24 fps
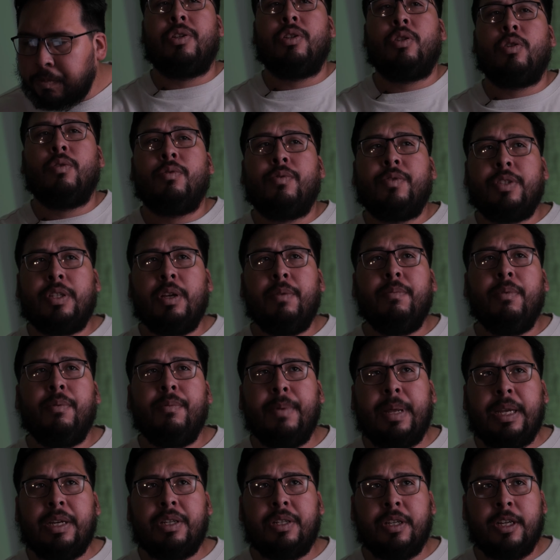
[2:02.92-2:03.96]

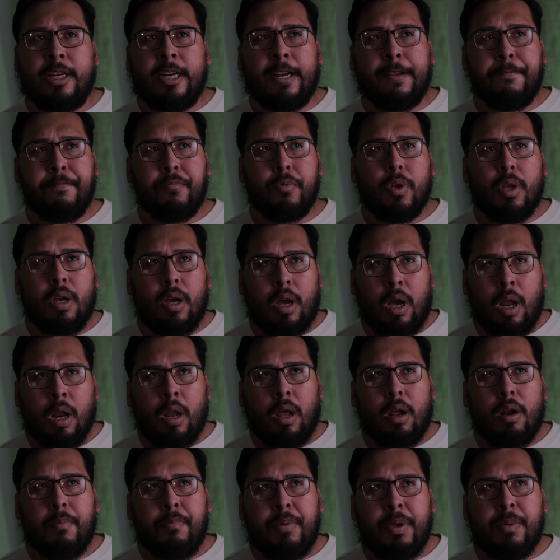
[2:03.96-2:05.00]
sublimation, a
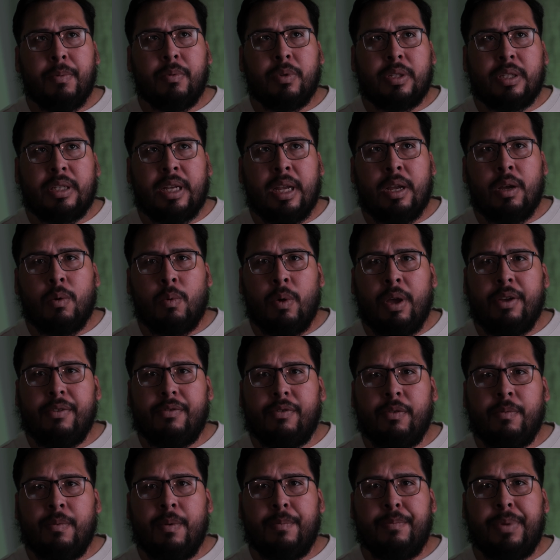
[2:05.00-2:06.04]
lot of people stay away
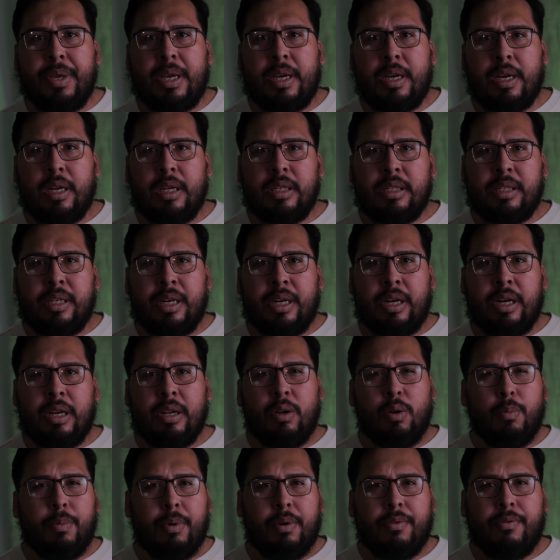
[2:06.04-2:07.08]
from it because they're a
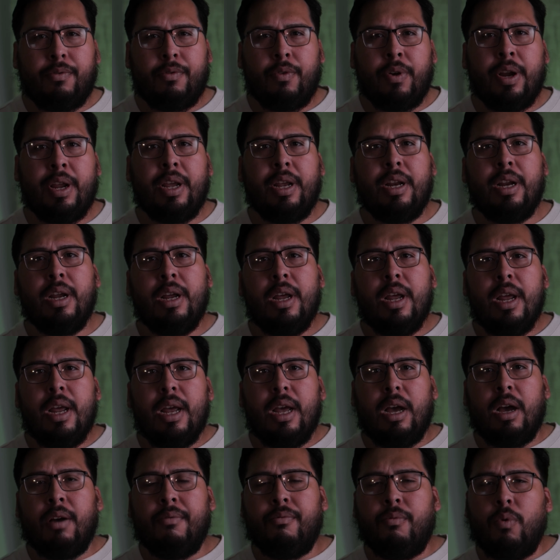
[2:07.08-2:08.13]
little bit afraid
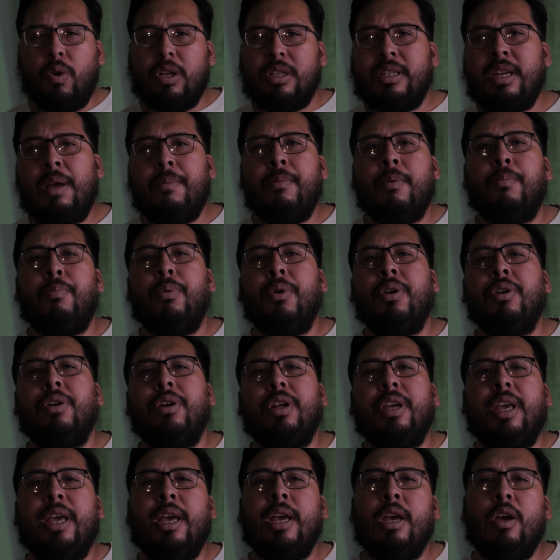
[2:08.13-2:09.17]
of what type of printer
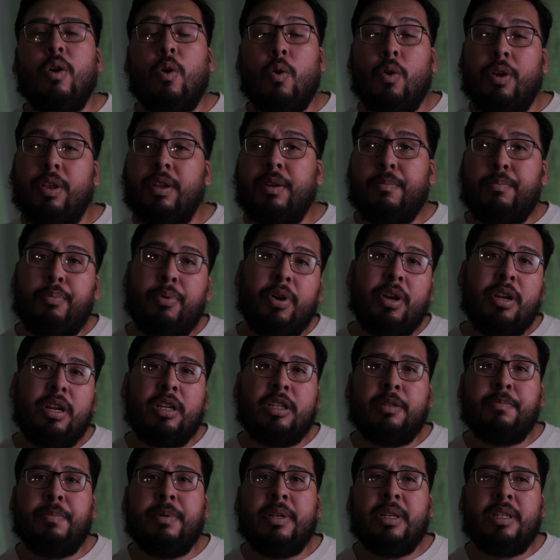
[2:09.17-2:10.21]
to get, or they're pretty
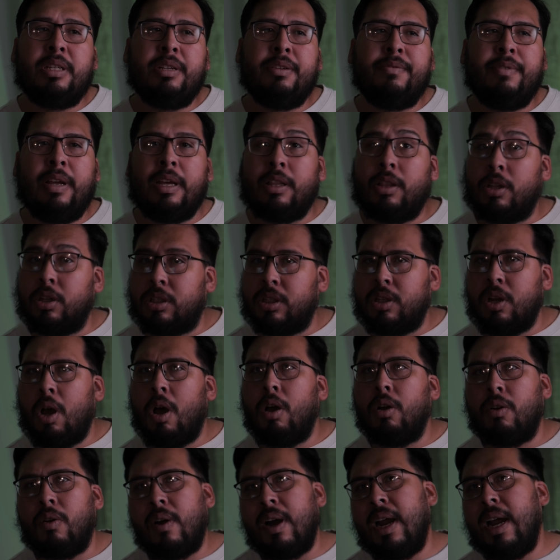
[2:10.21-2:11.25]
expensive, like the
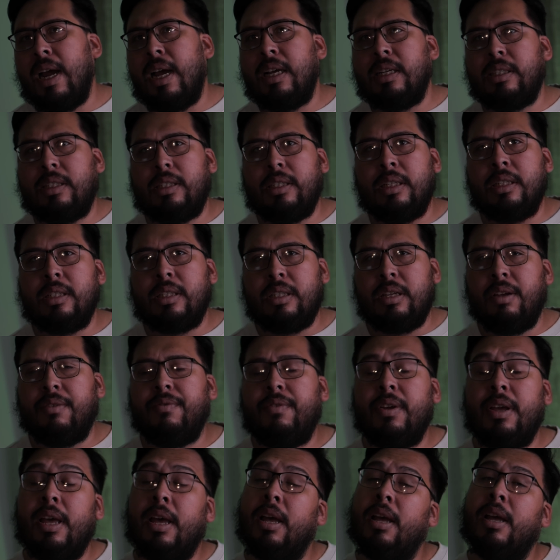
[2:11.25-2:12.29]
Sawgrass and
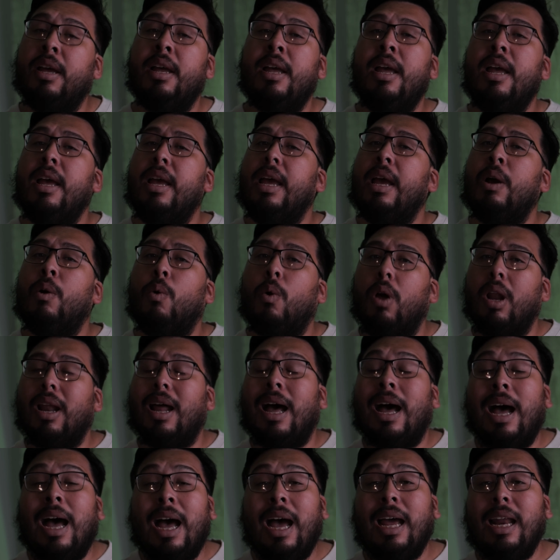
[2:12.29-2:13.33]
stuff like that. And while
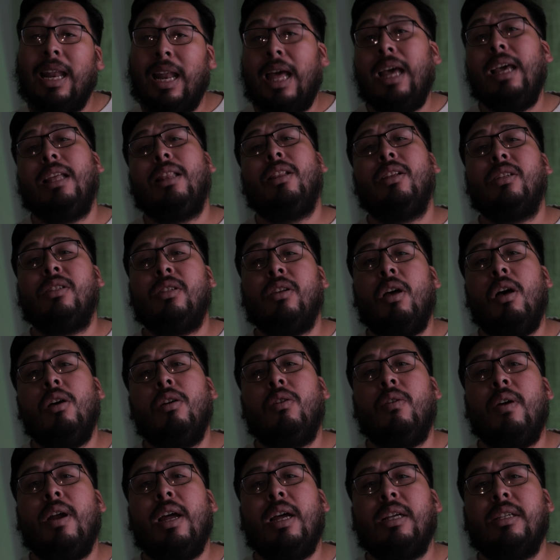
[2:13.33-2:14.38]
I like the
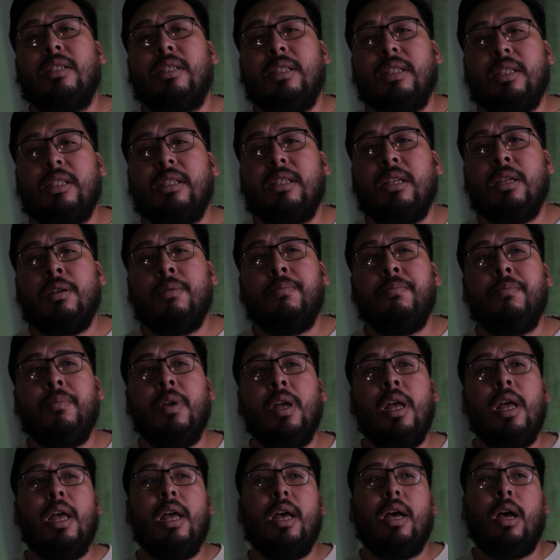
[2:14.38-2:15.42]
Sawgrass system,
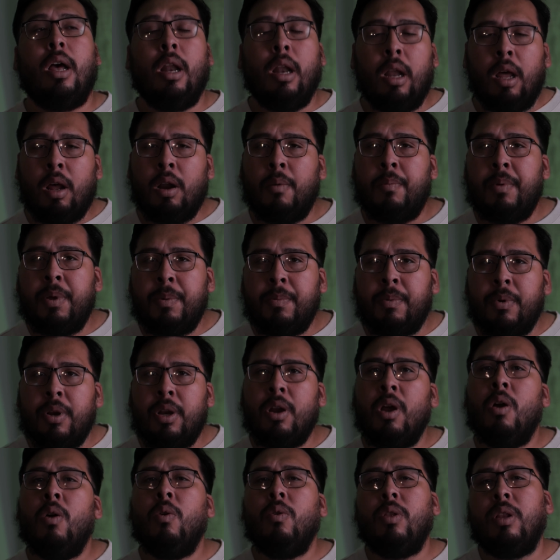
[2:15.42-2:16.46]
a lot of people
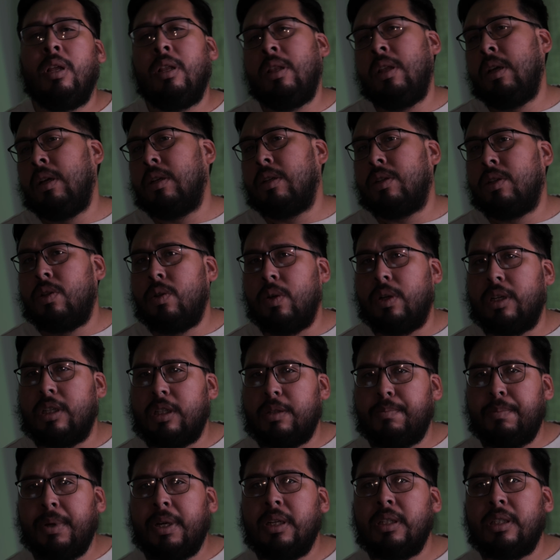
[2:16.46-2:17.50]
don't. They think it's too
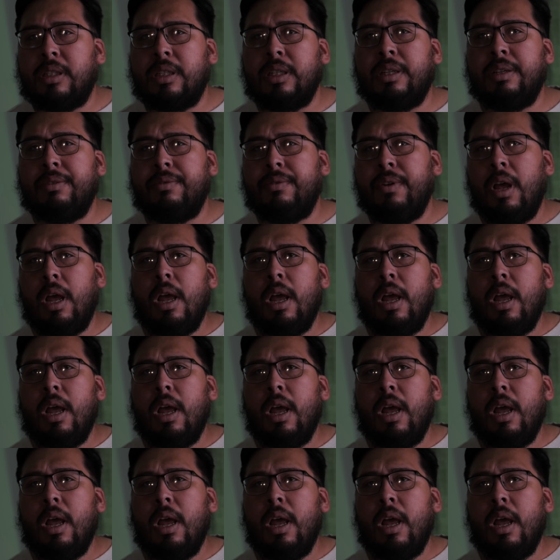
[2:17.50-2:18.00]
expensive.